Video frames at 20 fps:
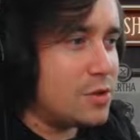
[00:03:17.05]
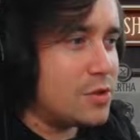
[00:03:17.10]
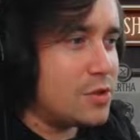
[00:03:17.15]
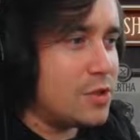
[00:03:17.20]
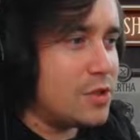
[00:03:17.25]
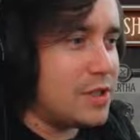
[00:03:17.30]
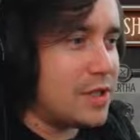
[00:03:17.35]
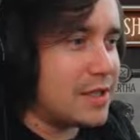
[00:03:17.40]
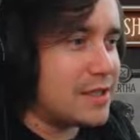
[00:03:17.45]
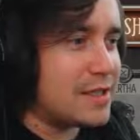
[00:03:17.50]

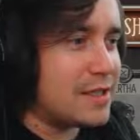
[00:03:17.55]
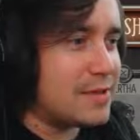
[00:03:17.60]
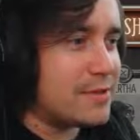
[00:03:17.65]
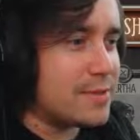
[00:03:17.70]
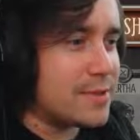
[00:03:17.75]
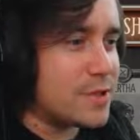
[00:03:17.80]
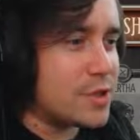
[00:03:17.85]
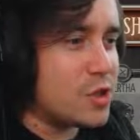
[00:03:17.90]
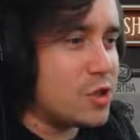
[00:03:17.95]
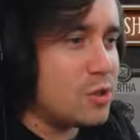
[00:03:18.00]
Two negatives,
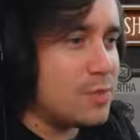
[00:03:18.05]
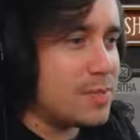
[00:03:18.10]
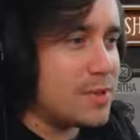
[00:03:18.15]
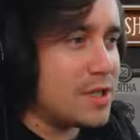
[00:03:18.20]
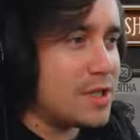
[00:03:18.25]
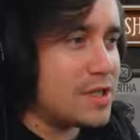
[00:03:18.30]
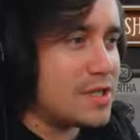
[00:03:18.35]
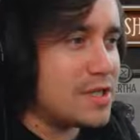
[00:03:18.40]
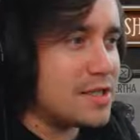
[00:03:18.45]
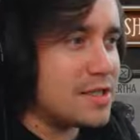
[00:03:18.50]
but two
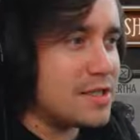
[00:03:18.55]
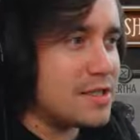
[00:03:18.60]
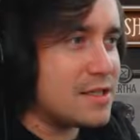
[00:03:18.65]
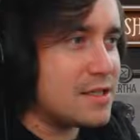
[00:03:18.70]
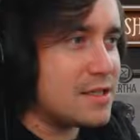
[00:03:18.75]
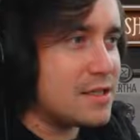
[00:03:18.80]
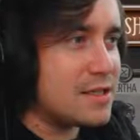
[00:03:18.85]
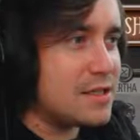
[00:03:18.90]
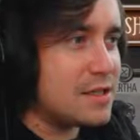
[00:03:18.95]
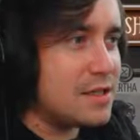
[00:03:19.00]

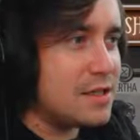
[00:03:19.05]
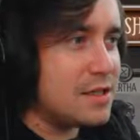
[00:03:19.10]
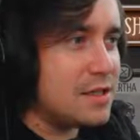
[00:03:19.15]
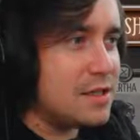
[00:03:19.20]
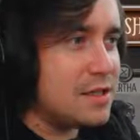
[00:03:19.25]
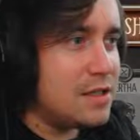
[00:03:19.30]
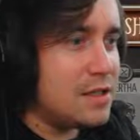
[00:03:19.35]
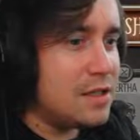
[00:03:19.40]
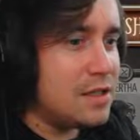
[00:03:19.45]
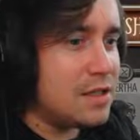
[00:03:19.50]
pluses.
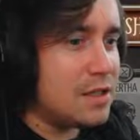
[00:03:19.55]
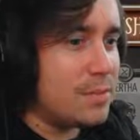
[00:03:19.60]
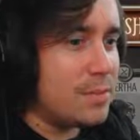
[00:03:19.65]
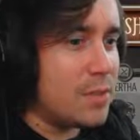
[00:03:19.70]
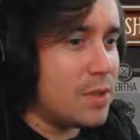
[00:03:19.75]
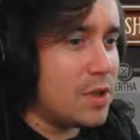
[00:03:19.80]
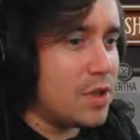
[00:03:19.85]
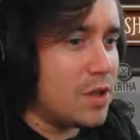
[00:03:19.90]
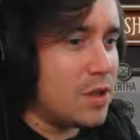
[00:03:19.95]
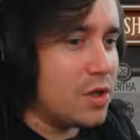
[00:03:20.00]
And
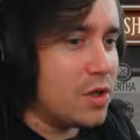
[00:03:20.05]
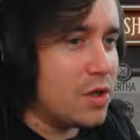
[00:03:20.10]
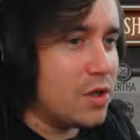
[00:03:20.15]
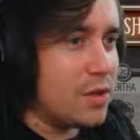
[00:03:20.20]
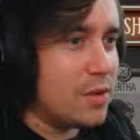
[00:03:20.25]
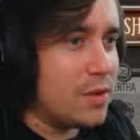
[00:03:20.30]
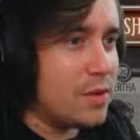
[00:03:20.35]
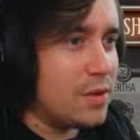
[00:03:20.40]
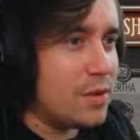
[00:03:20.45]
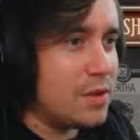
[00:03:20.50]

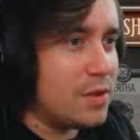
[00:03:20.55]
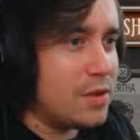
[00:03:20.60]
blue.